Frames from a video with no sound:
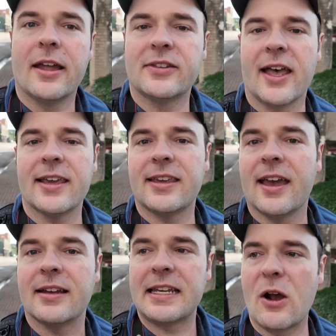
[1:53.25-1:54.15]
It's like,
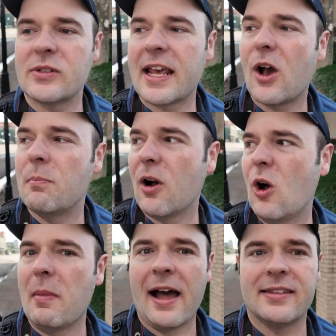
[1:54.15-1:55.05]
yeah, downtown
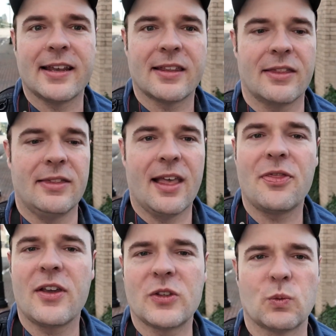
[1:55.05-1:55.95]
Beaumont, it's like
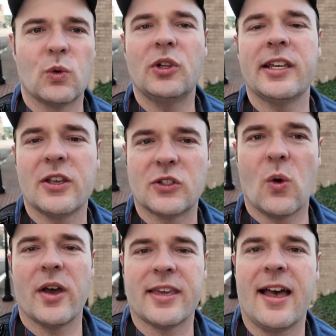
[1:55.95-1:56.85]
nothing really is
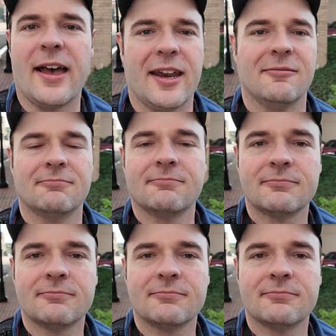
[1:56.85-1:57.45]
going on.